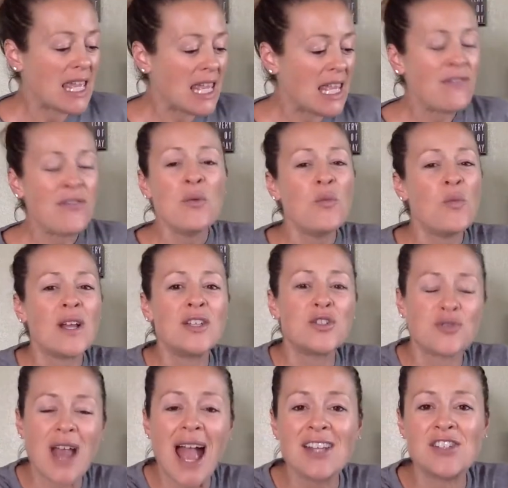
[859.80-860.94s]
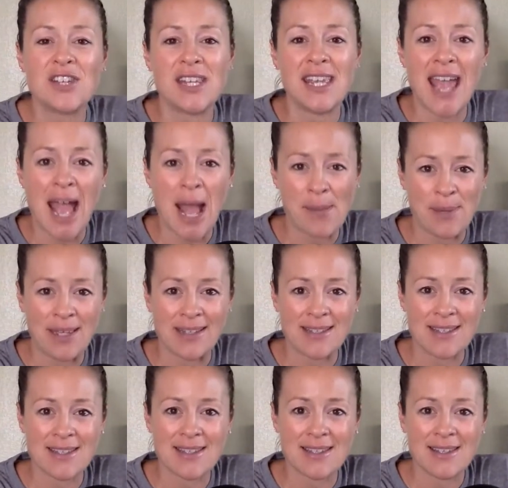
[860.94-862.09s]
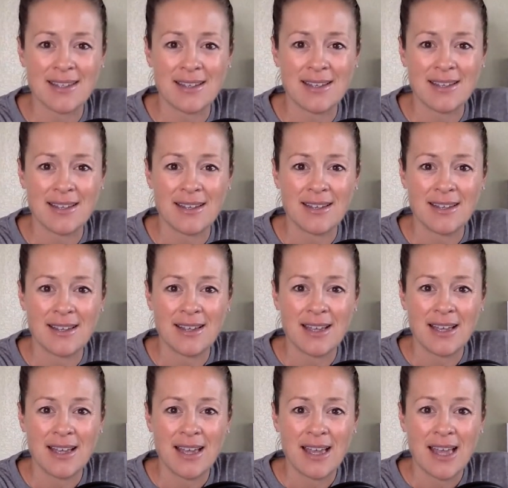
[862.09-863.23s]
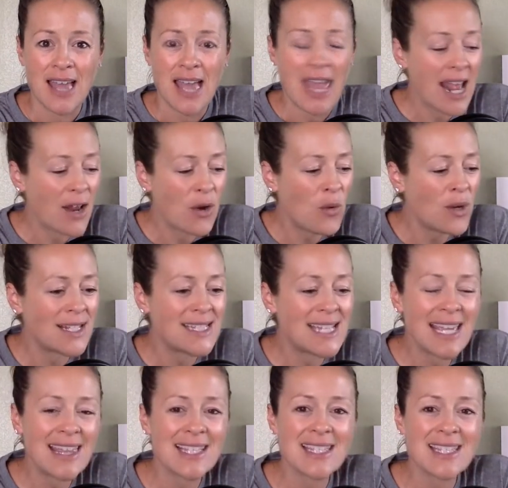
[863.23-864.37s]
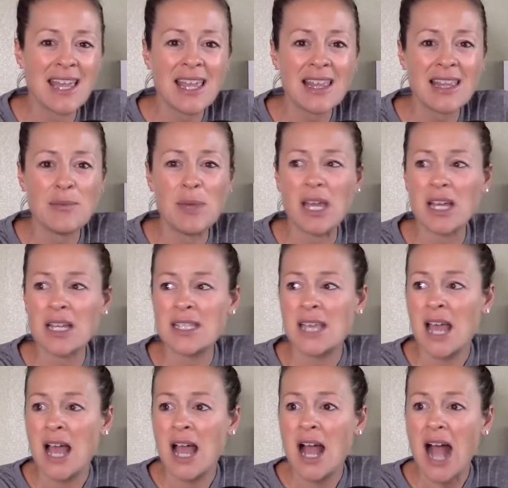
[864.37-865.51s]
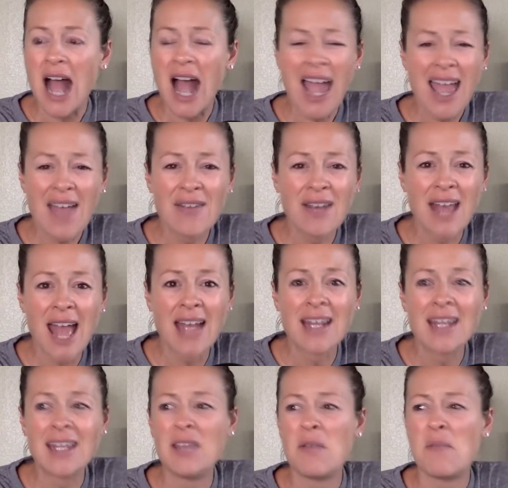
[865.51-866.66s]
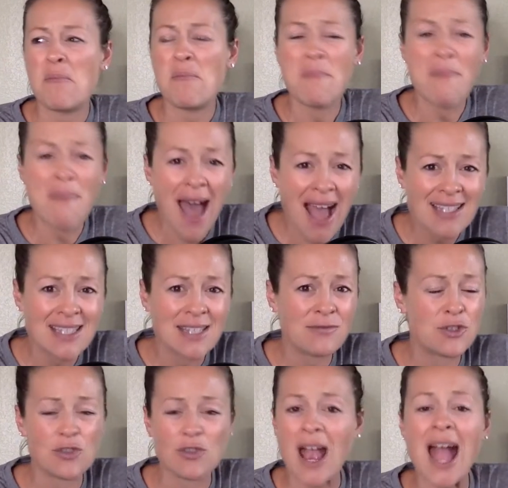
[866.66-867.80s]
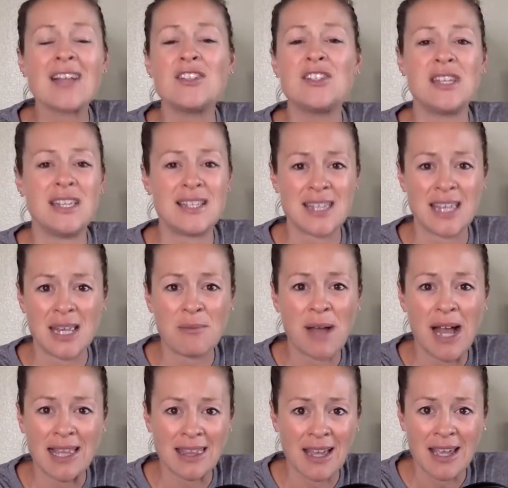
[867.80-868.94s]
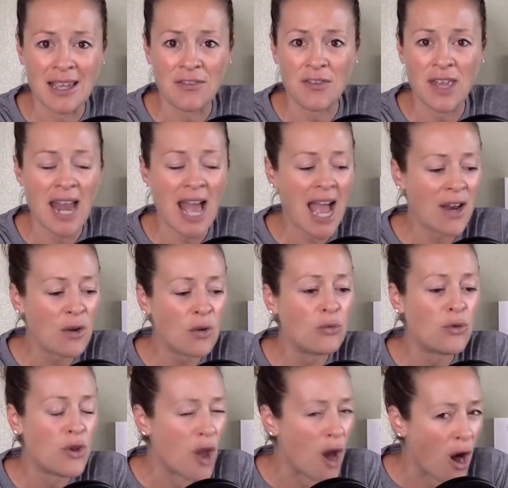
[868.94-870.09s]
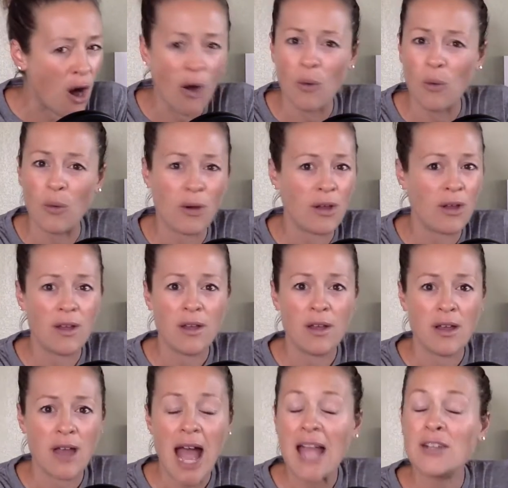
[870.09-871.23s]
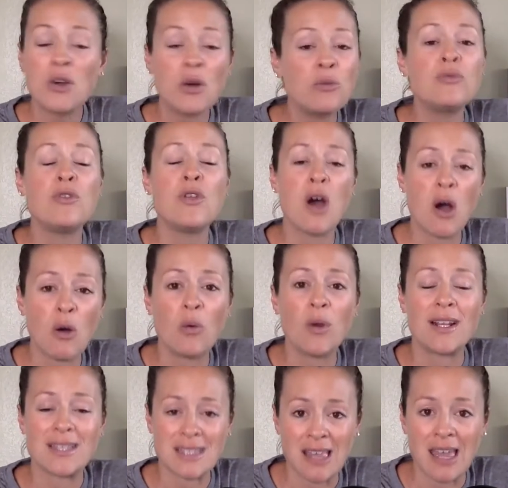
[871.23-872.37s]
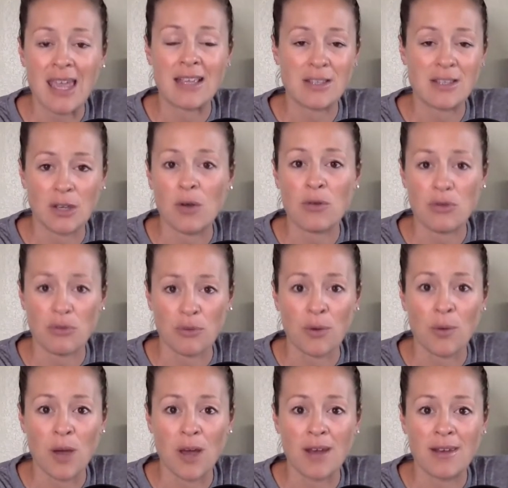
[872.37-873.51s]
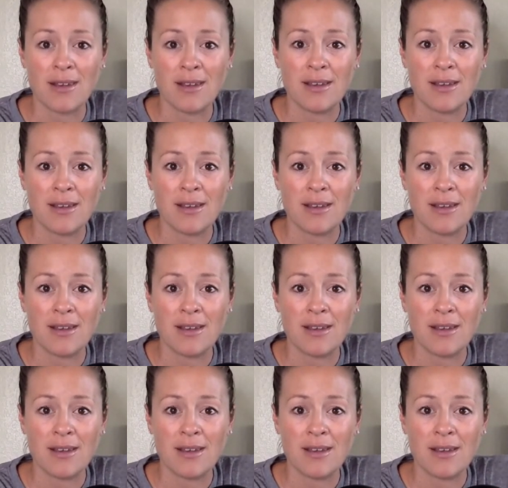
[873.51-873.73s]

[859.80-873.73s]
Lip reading: Even when tragedy happens. And I don't want to take this lightly because I haven't had any massive tragedies in my life. And I don't know. I don't know what it's like to go through one,